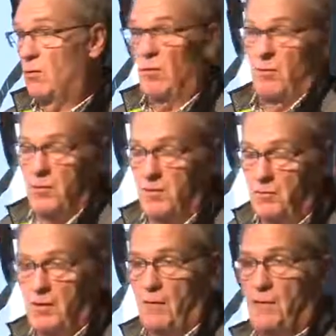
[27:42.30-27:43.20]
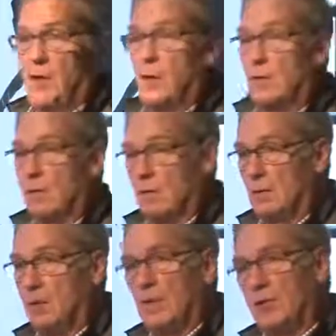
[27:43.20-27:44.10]
you have lots of stuff going on.
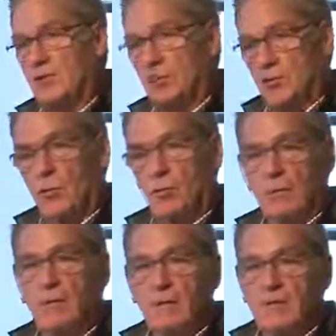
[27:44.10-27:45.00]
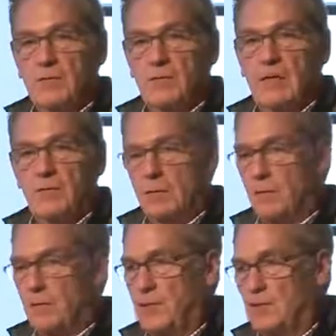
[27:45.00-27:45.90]
It's not all survival
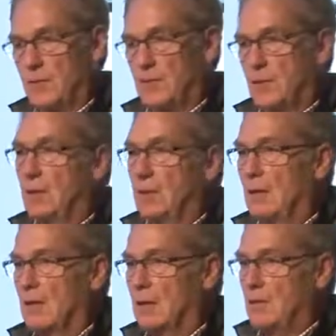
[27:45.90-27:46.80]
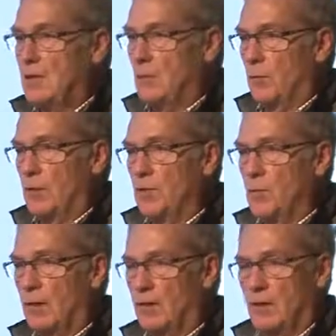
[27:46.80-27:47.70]
of the fittest in a kind of neat way.
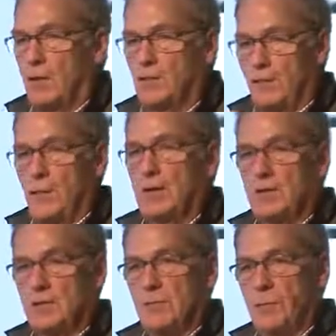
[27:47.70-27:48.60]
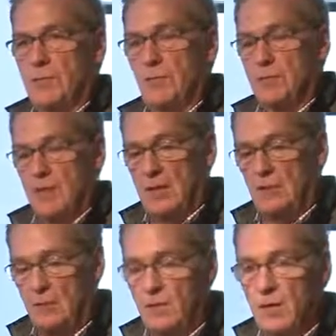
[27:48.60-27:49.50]
You have a lot of things put on the
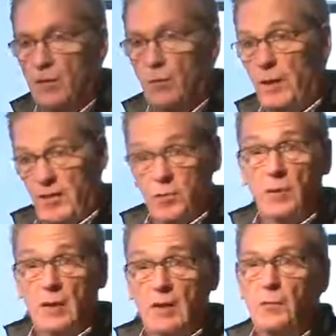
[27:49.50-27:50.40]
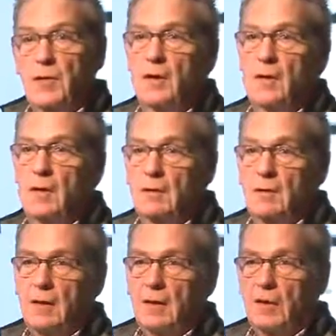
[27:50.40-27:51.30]
table. That's where we are
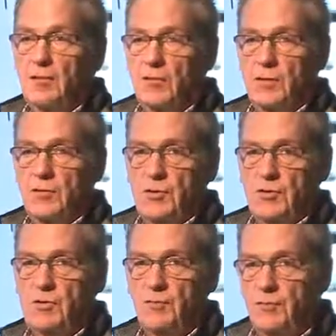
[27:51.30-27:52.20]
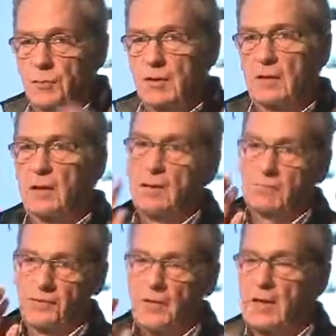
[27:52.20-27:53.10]
in the transition from a
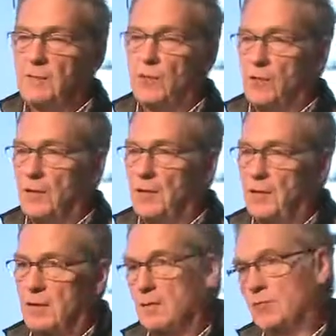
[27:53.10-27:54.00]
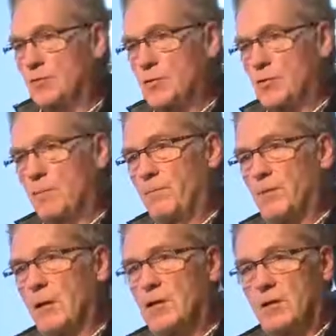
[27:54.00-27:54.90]
fairly monolithic and gruesome
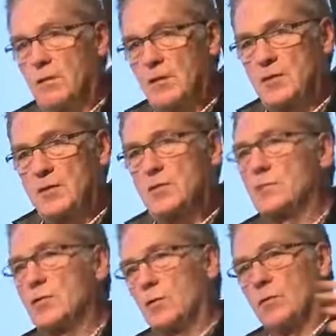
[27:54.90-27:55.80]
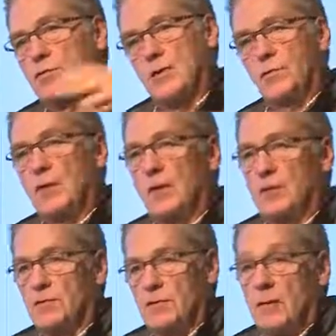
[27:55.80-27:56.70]
economic system towards something
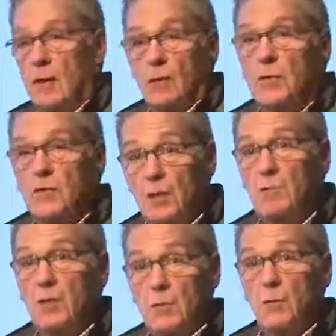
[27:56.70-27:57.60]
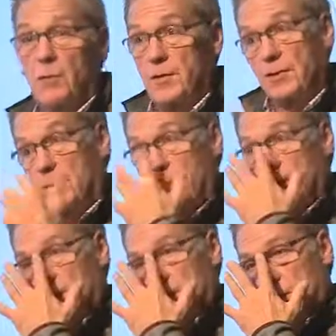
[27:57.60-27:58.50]
else. We don't know what the
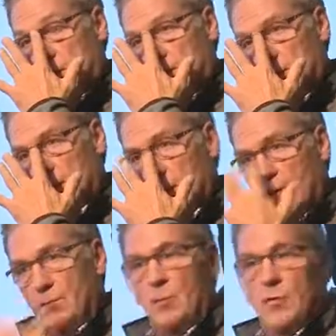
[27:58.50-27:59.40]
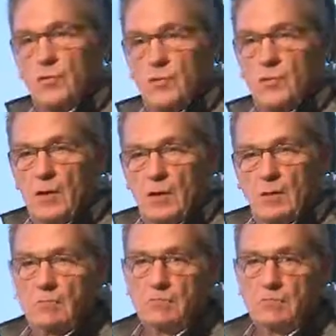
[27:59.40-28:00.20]
something else is, but we do know